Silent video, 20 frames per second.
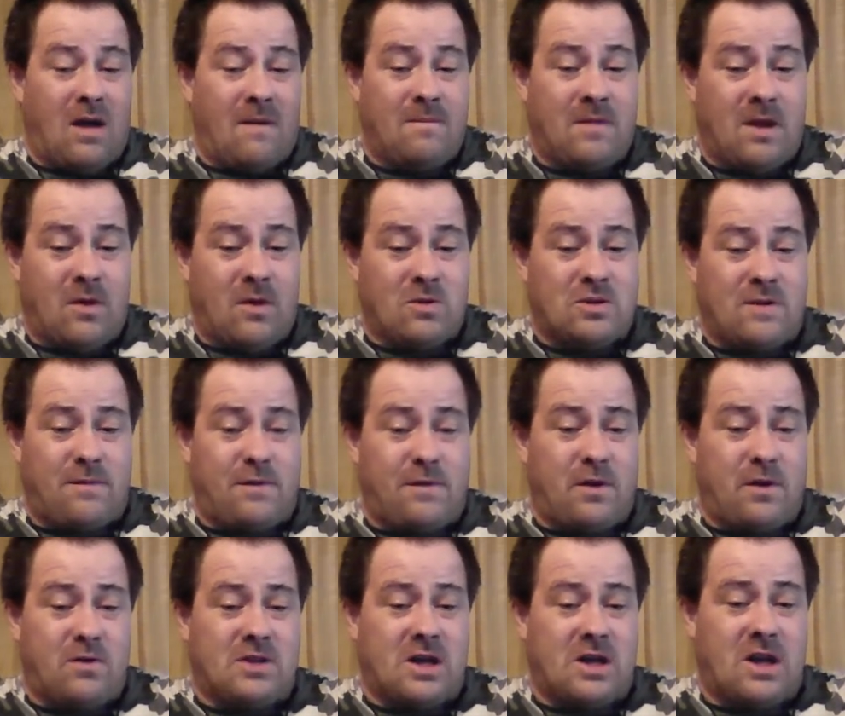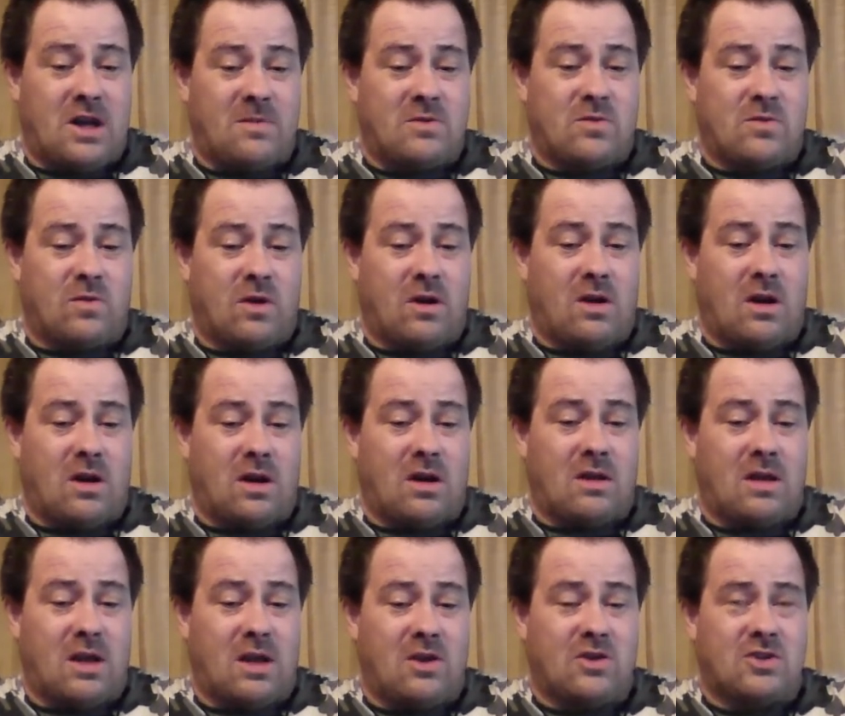There was a few times where
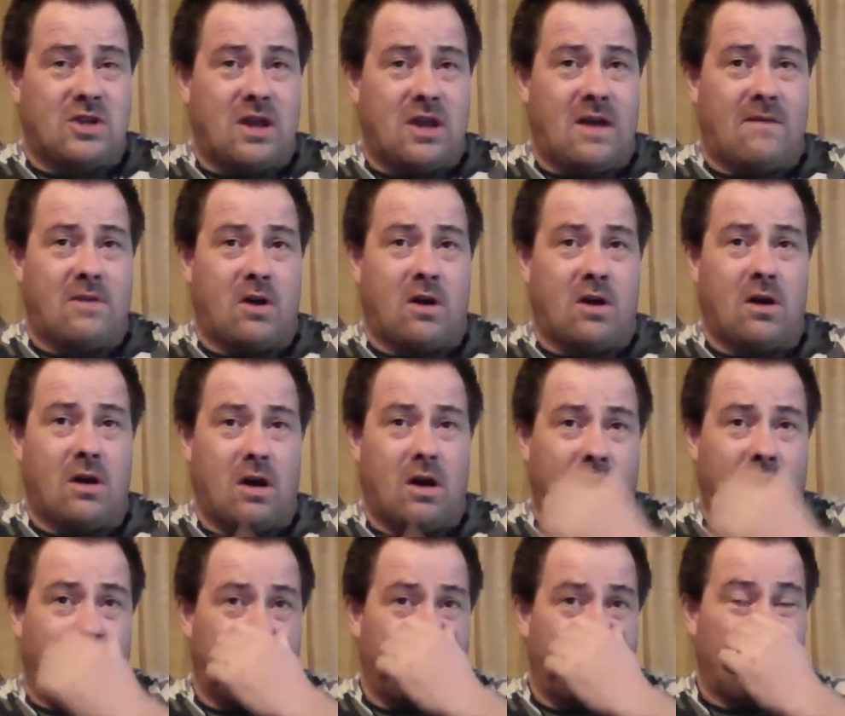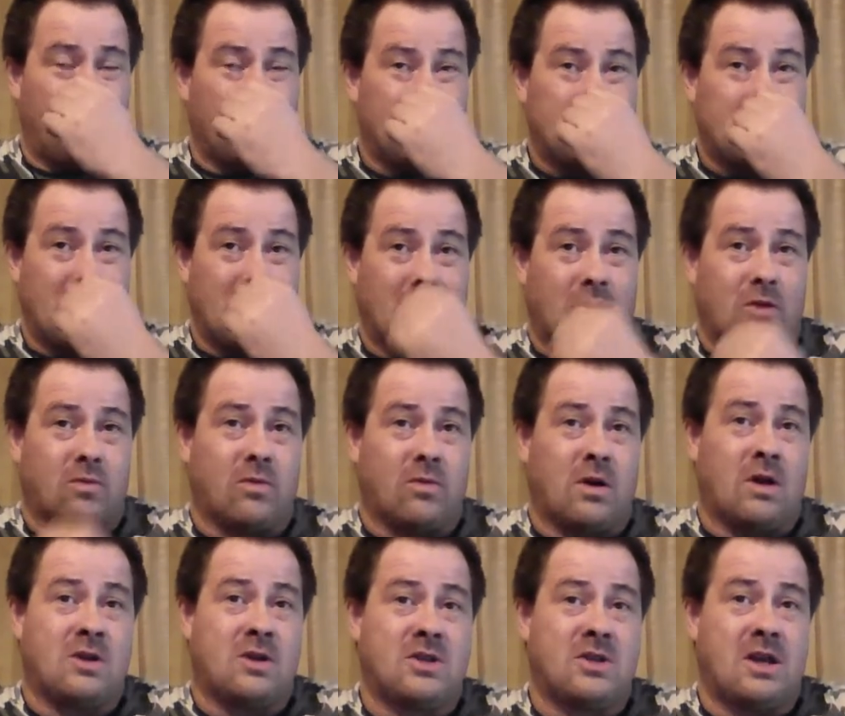they used to have the motorcycle
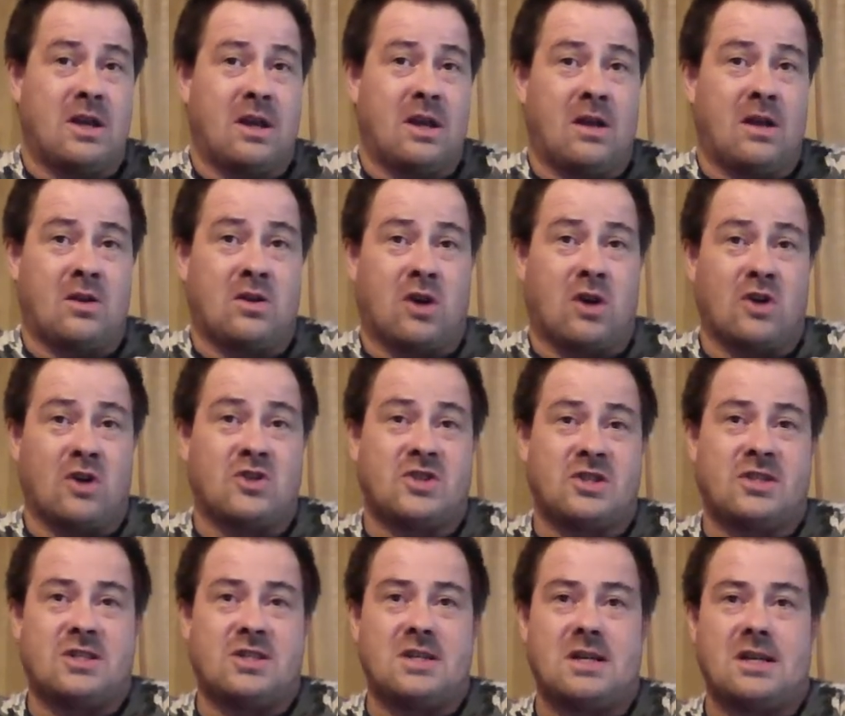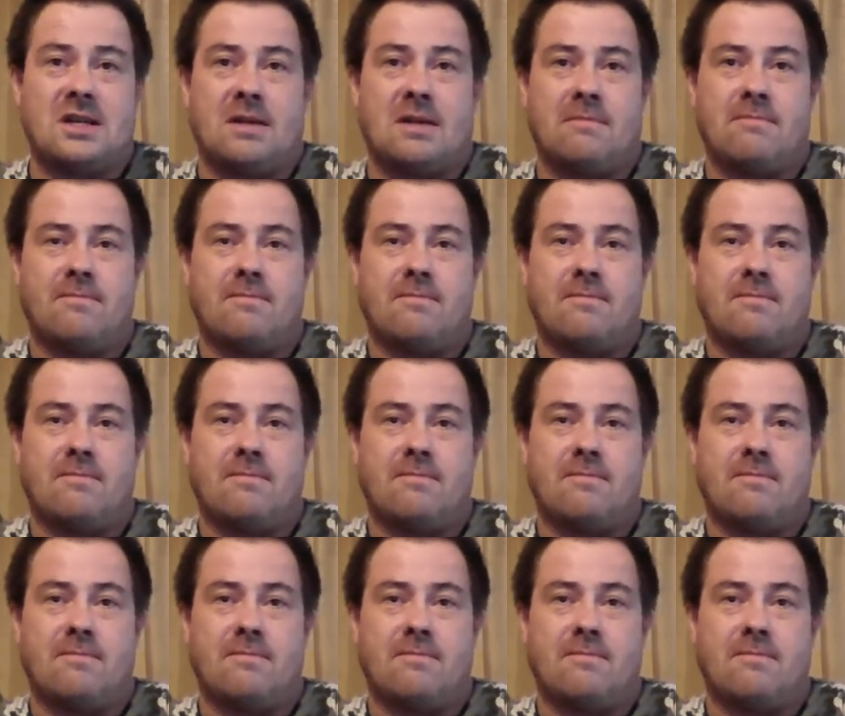runs in Carson City,